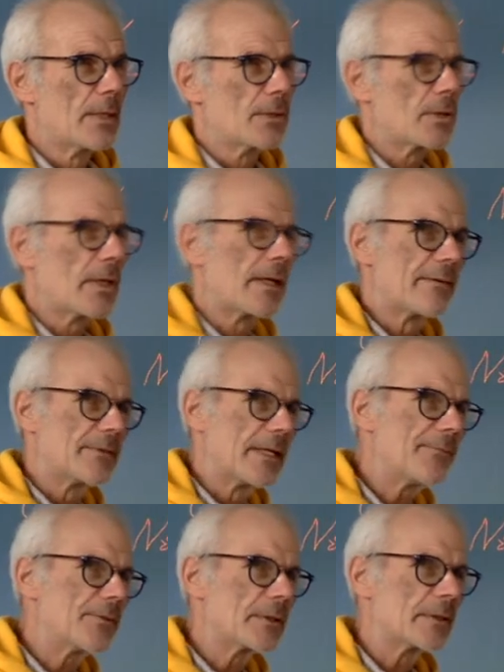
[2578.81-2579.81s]
So you have
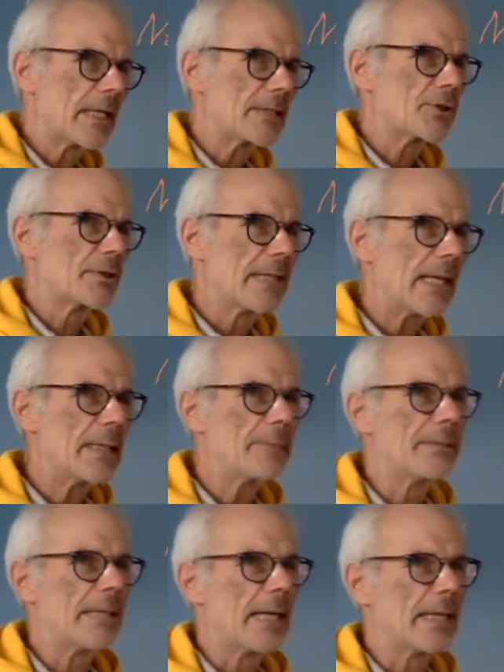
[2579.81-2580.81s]
different rationale
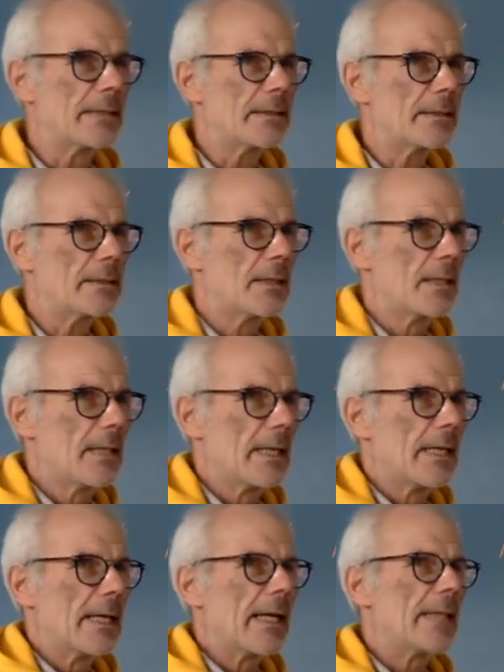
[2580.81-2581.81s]
behind it
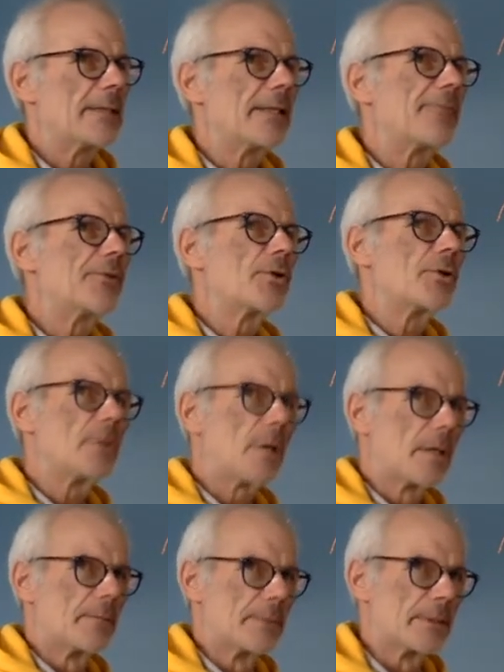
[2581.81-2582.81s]
and different
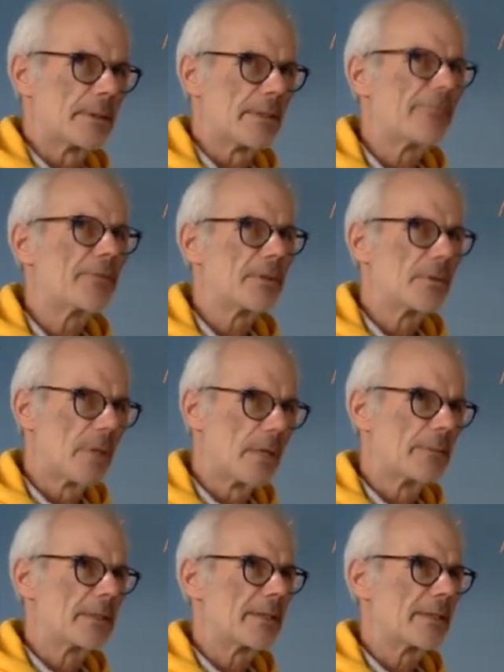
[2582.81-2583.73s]
norms, different normative